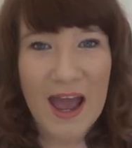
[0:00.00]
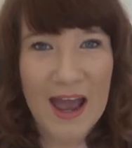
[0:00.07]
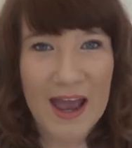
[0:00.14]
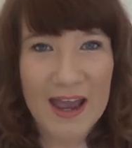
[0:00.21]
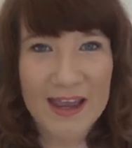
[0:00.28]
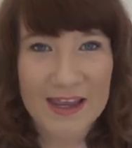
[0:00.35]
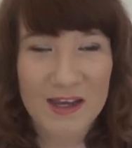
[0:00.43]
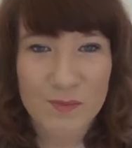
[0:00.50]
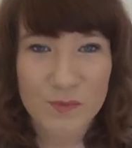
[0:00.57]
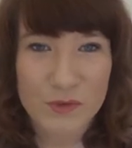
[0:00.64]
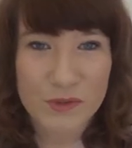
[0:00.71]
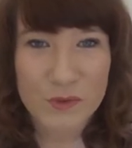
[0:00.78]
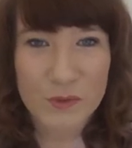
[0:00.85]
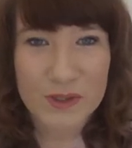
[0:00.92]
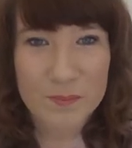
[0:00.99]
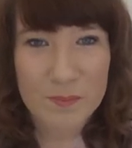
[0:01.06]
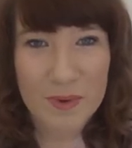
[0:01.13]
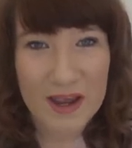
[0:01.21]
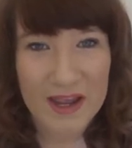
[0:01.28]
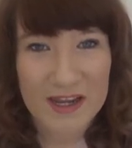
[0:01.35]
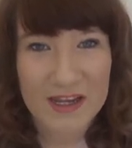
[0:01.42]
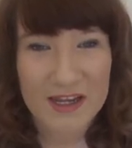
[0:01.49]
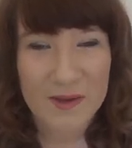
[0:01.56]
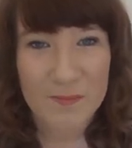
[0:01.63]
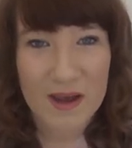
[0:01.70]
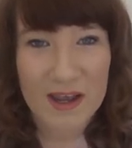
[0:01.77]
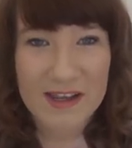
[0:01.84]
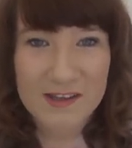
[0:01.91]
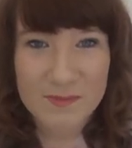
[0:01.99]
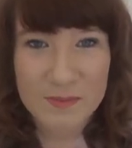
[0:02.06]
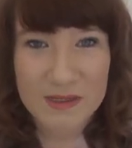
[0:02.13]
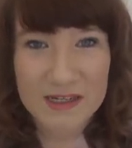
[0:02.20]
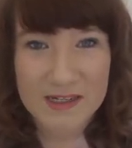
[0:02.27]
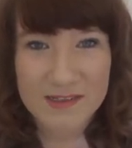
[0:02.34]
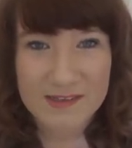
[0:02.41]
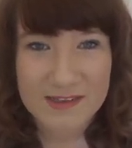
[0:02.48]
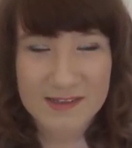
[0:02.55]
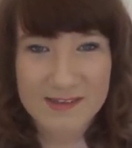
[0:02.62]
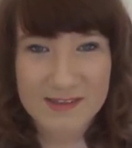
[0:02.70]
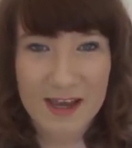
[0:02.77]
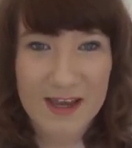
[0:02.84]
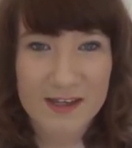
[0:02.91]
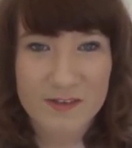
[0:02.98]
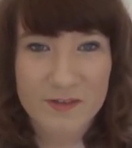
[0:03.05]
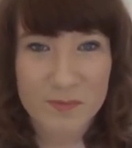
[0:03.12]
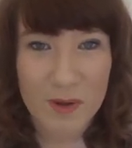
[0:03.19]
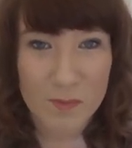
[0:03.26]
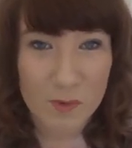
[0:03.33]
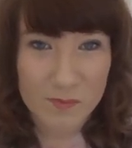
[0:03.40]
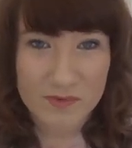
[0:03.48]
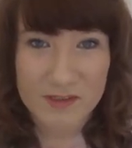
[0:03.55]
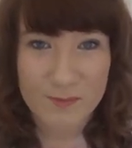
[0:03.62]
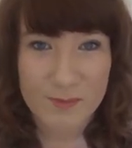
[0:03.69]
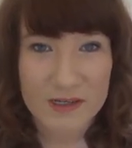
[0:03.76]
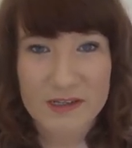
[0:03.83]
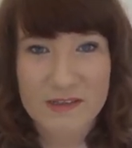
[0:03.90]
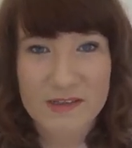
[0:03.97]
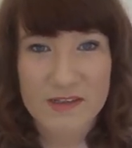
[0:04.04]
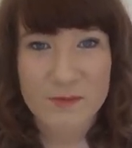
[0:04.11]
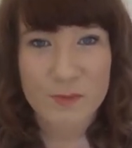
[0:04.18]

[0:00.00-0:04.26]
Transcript: I am just going by my experiences and my mum's experiences